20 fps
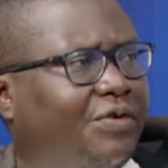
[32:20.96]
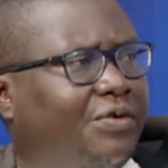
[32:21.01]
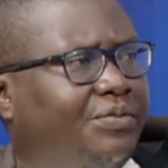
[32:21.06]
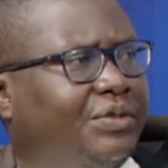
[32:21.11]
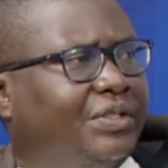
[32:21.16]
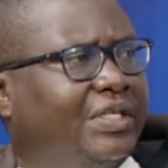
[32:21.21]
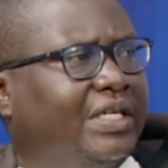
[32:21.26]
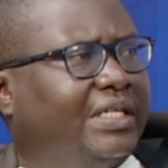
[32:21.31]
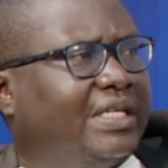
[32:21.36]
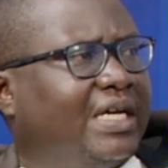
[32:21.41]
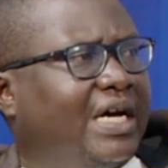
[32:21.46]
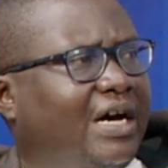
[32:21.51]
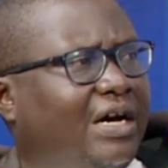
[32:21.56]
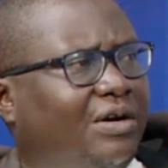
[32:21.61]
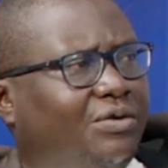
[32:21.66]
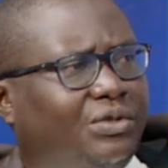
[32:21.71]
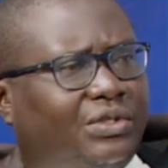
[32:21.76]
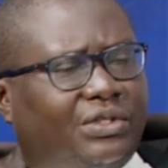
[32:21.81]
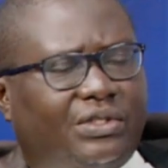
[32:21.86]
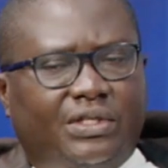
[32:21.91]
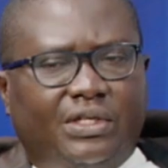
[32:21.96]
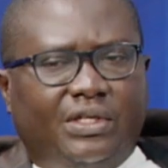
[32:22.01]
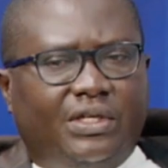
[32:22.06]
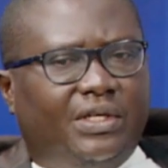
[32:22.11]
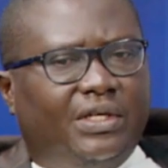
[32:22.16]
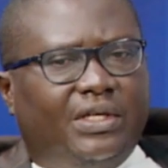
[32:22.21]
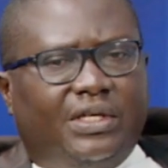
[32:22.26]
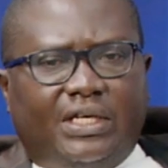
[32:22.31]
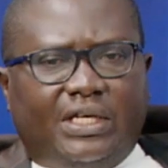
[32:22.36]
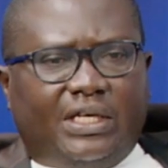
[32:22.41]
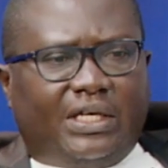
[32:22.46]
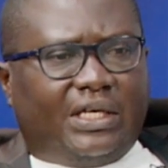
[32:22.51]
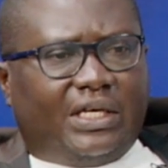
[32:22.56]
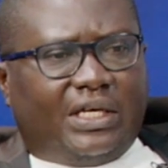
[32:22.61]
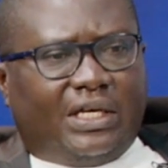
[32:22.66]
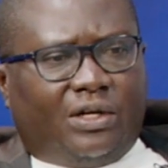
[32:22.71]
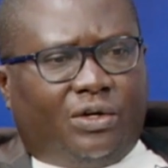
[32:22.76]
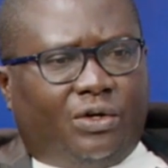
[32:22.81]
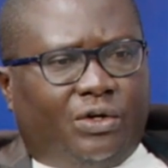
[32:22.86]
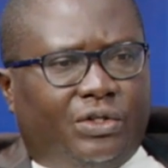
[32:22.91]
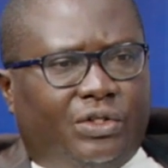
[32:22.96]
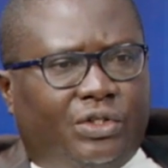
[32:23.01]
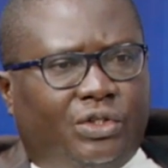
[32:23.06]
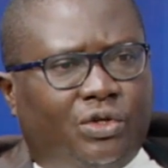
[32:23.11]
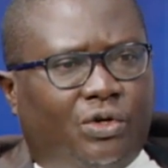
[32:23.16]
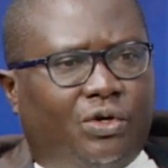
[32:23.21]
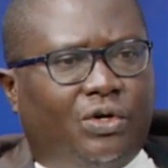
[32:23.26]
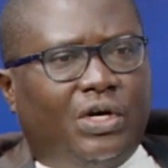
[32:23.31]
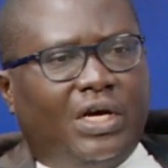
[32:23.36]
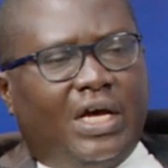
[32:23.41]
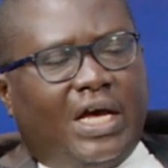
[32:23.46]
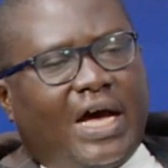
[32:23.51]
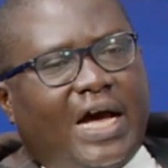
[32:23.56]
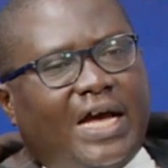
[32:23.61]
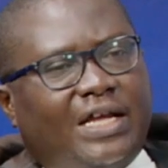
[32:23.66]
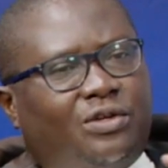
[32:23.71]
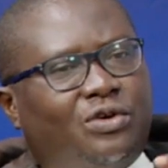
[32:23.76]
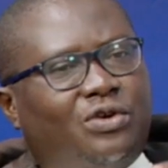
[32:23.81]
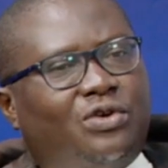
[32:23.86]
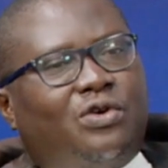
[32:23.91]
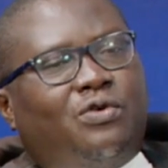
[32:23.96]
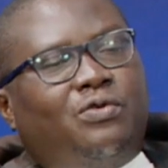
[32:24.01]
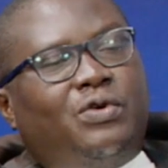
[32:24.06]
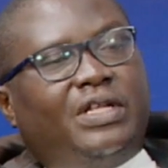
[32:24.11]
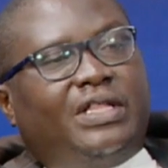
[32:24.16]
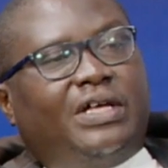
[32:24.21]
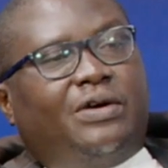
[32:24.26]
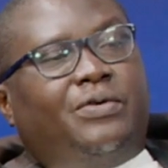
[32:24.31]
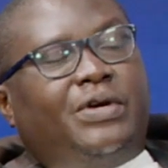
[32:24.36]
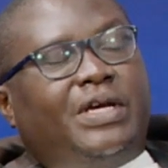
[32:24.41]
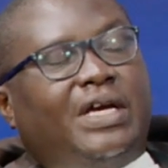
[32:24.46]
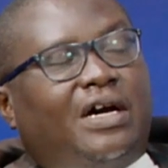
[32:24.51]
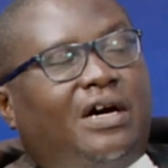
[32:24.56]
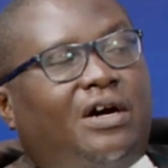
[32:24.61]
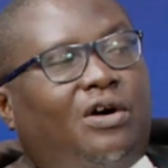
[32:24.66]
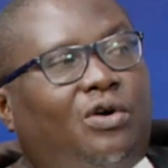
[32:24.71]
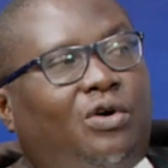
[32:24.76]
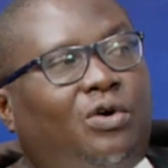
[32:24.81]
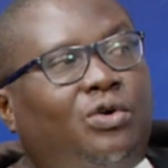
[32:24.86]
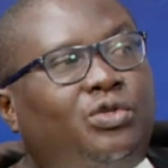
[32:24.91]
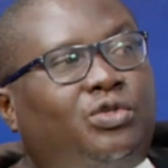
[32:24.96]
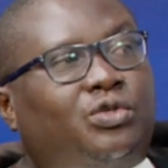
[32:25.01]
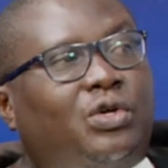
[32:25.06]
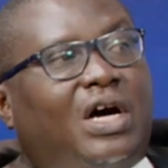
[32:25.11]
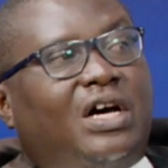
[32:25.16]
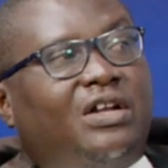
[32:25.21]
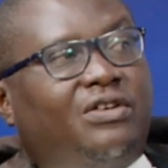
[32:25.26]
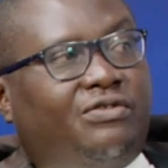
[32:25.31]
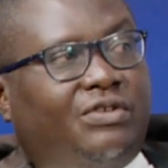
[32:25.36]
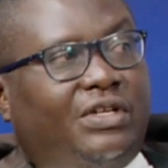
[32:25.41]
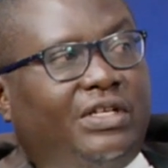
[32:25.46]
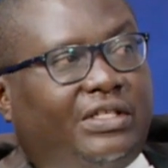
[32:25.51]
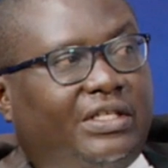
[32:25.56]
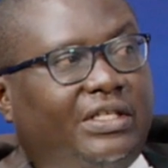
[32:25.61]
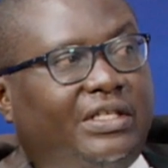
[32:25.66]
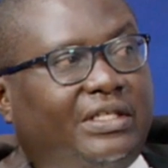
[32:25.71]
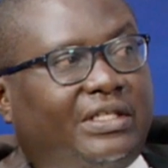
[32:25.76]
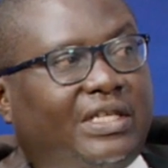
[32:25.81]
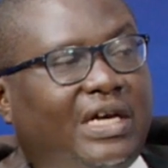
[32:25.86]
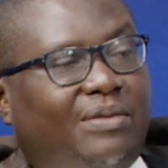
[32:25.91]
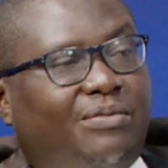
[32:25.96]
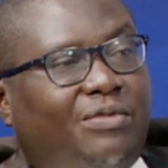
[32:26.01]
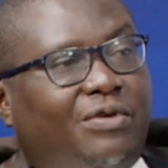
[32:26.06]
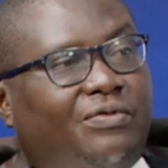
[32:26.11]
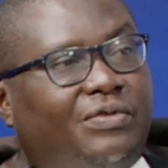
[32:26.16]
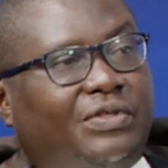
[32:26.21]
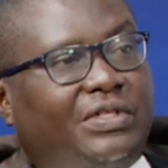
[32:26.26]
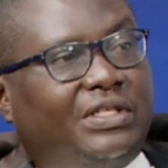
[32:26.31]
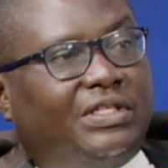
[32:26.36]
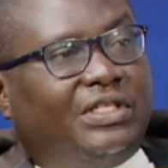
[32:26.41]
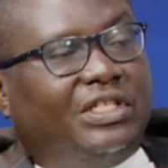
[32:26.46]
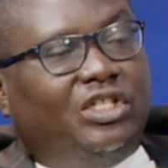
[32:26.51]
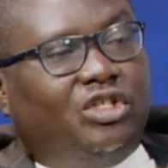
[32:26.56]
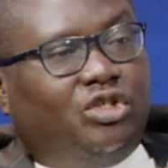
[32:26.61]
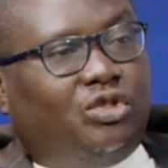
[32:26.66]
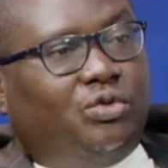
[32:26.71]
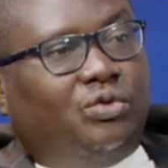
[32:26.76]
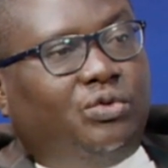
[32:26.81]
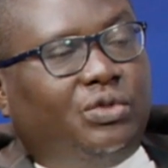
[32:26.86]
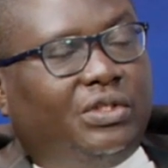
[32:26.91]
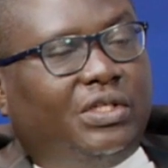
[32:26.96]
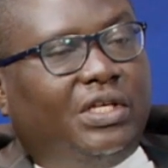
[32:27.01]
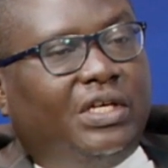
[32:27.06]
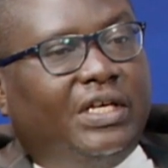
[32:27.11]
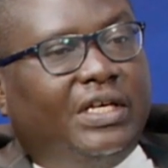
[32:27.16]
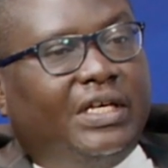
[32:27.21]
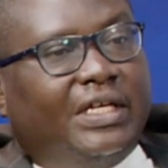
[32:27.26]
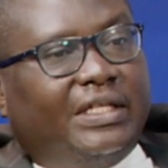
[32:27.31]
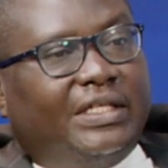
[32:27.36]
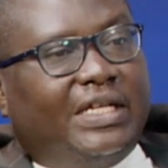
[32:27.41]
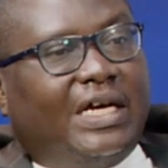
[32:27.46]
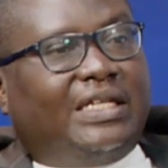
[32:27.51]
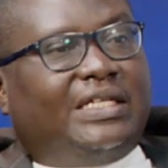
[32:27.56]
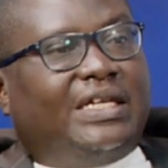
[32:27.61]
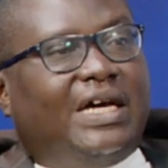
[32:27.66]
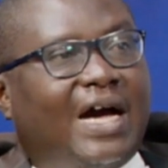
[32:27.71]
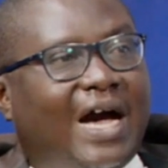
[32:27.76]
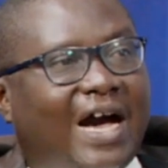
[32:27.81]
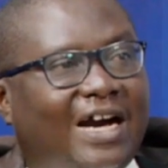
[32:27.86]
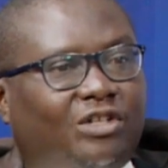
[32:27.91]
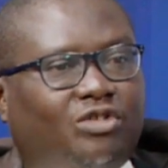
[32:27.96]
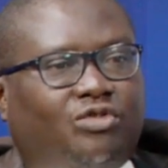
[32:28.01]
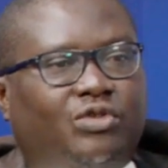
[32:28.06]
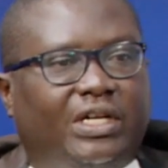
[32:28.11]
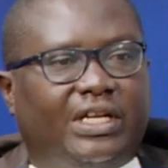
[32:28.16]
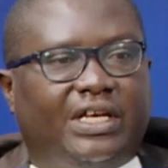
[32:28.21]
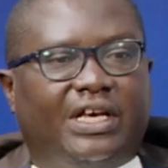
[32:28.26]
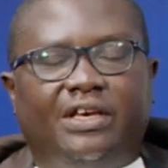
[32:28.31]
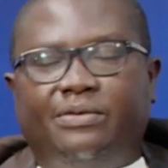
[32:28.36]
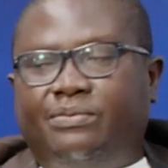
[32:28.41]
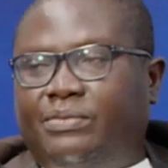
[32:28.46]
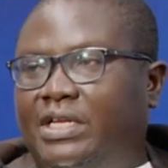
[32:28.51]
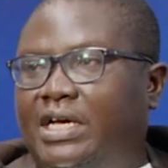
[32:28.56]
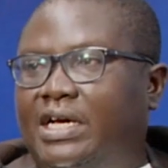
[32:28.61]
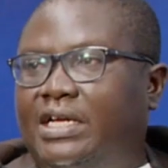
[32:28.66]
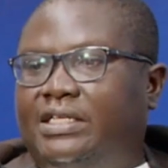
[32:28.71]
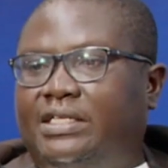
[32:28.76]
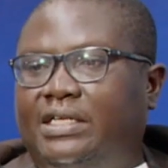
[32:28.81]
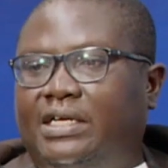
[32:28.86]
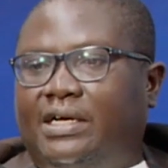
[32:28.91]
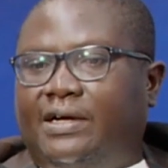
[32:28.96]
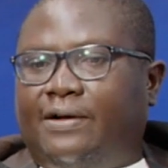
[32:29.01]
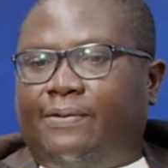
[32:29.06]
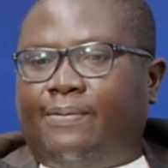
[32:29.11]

from State House, a lot. So I don't know whether we are also addressing some of these issues that are actually aimed at,